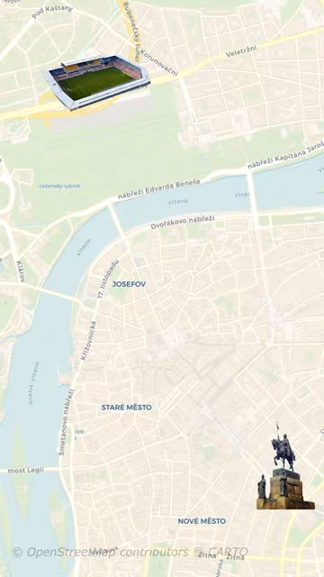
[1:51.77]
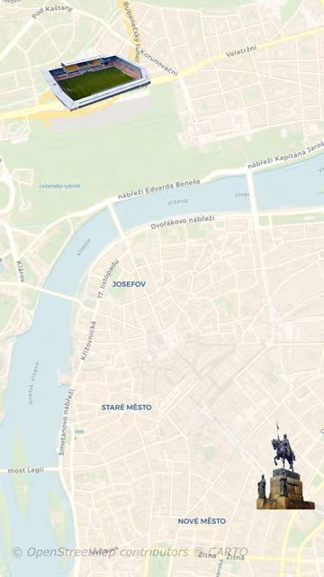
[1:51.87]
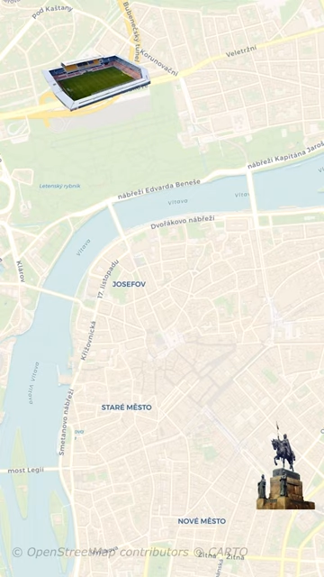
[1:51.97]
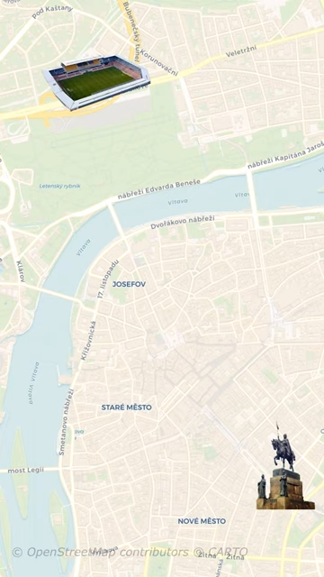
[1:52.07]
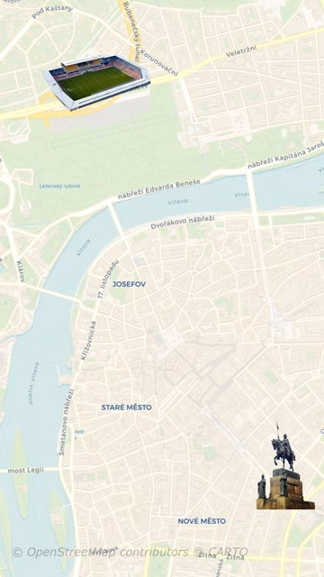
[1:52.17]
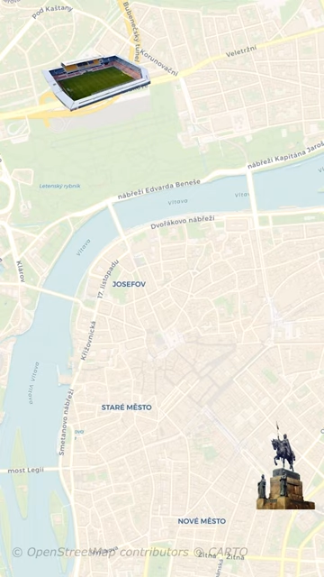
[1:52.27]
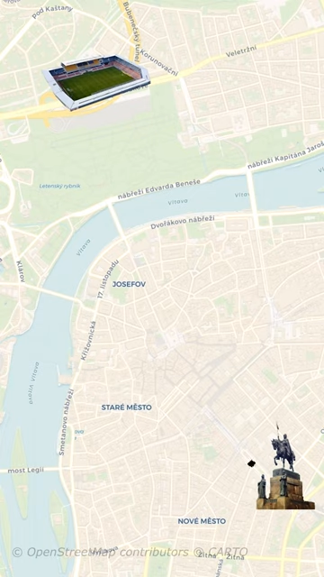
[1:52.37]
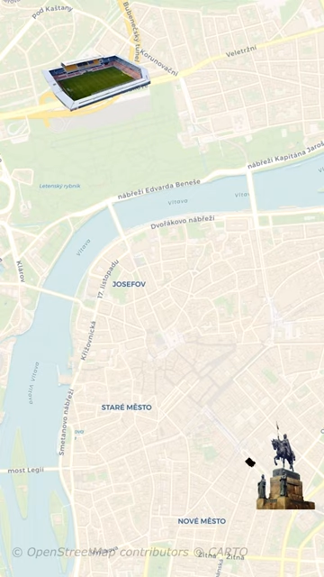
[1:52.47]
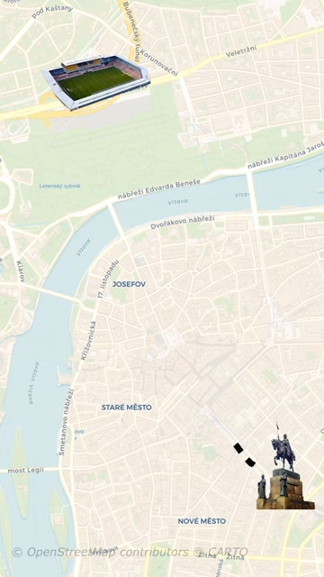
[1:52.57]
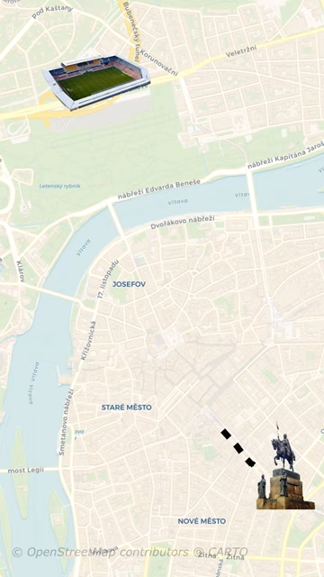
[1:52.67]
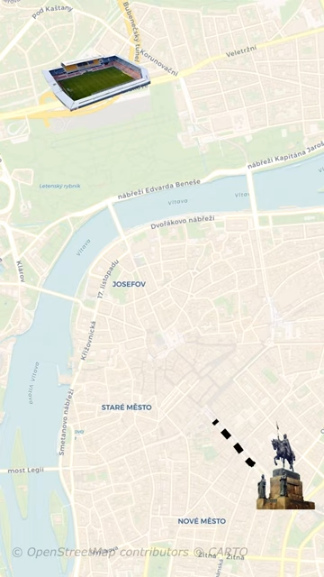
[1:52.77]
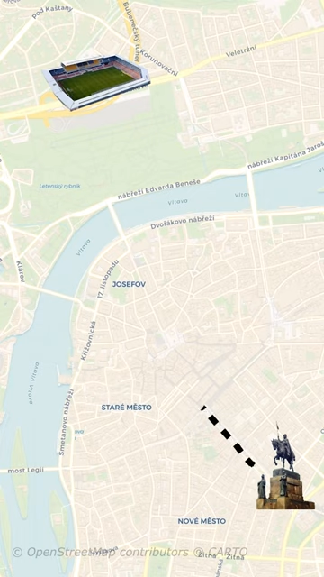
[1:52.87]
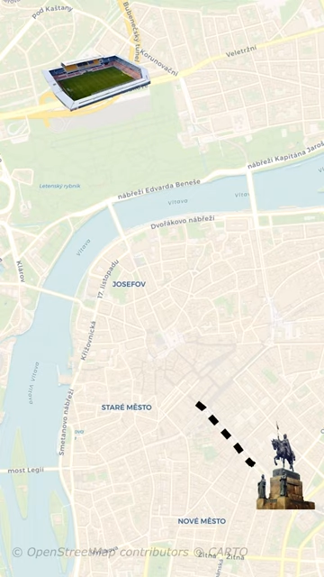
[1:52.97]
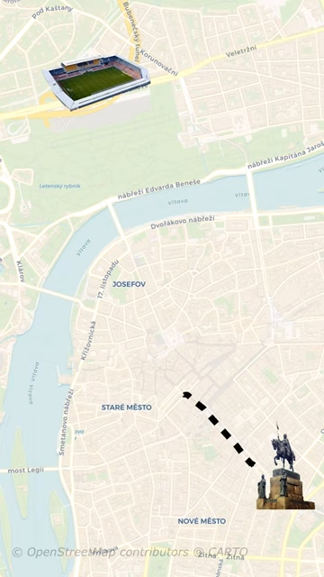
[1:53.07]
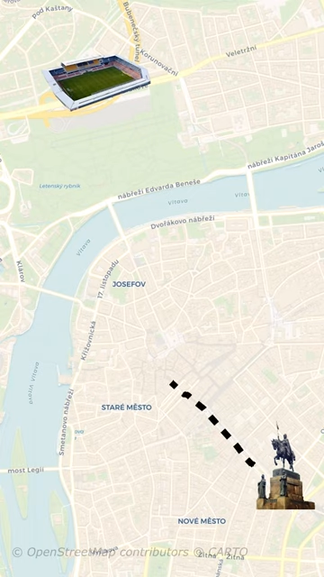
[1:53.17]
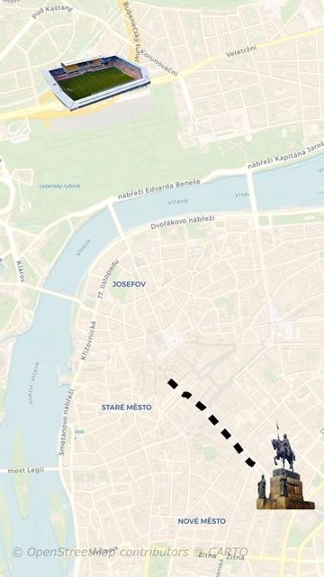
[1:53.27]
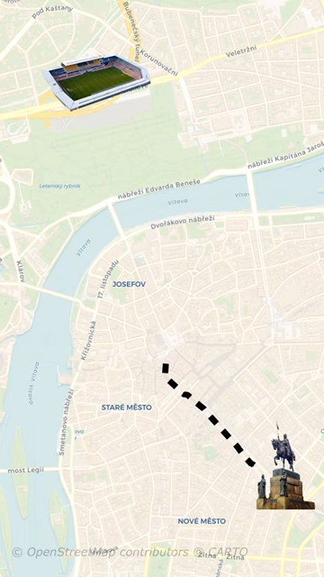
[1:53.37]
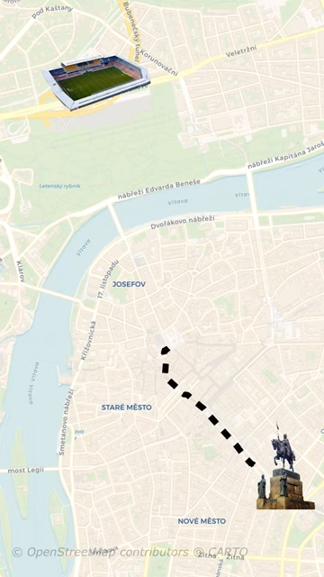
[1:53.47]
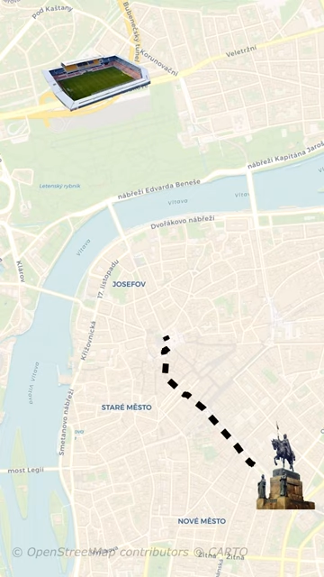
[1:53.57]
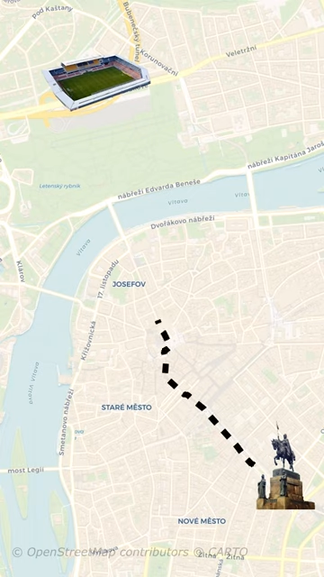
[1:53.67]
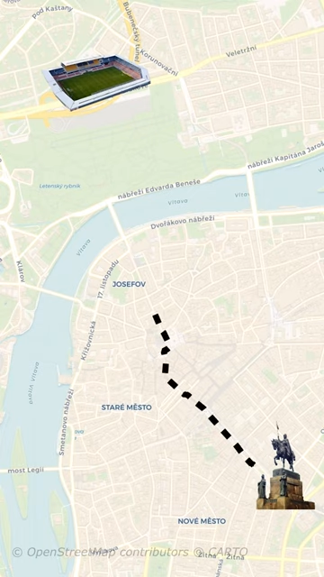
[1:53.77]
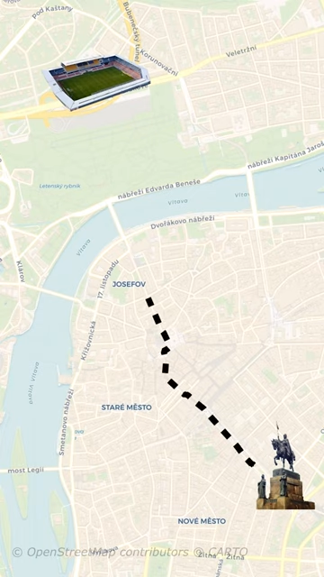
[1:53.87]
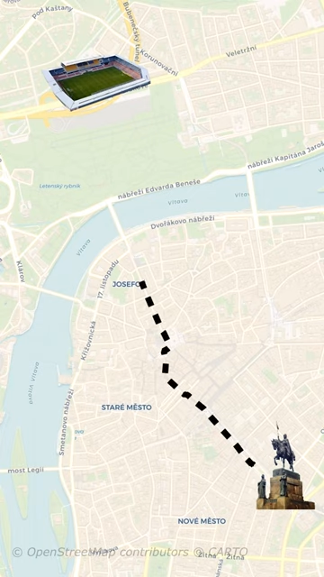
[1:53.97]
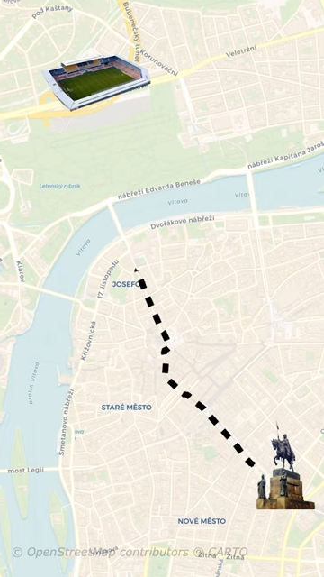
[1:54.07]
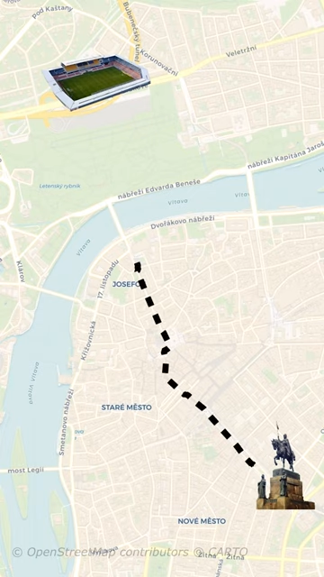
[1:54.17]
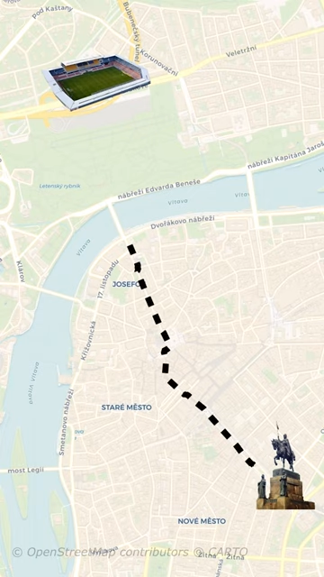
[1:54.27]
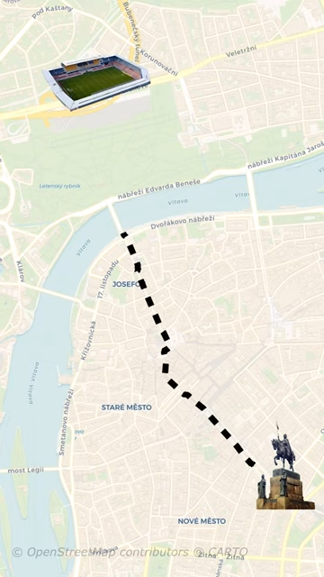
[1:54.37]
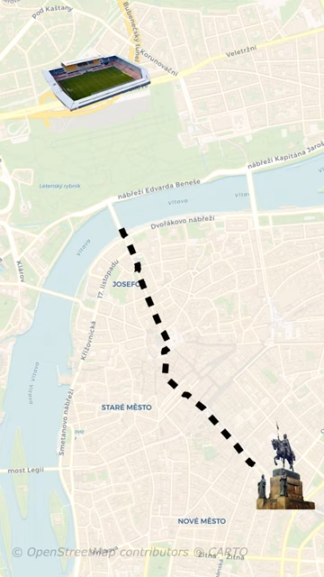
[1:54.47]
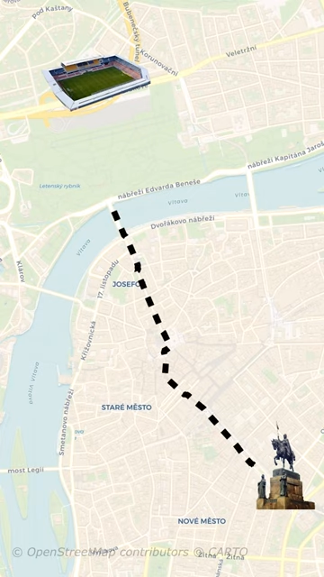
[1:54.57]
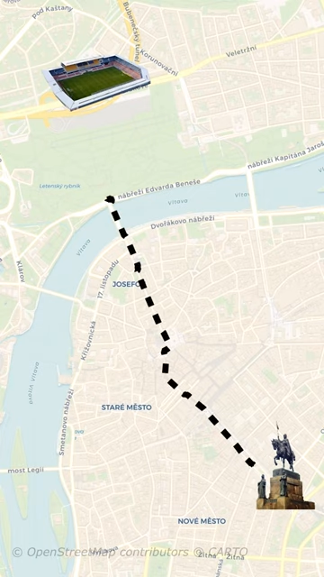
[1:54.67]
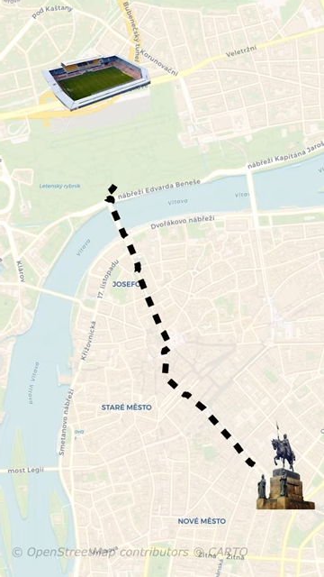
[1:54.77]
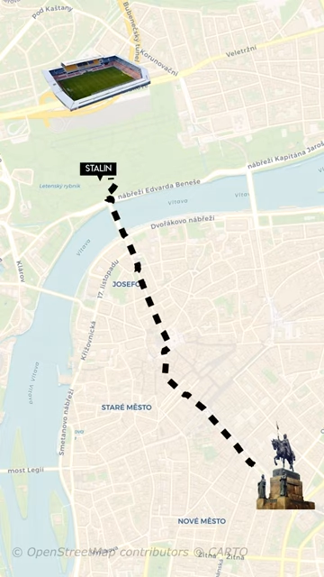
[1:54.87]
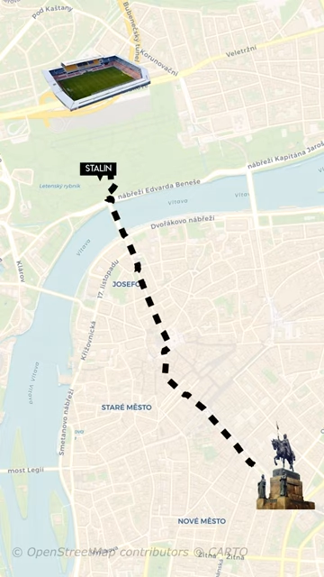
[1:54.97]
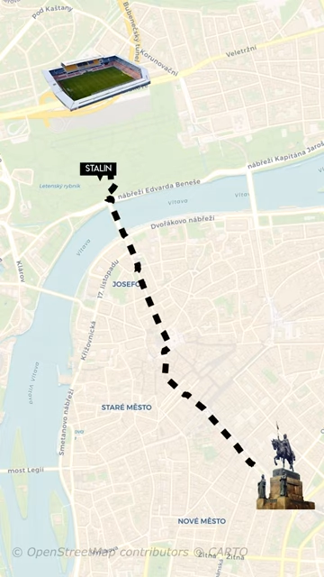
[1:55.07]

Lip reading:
No face is visible, so there are no lips to read.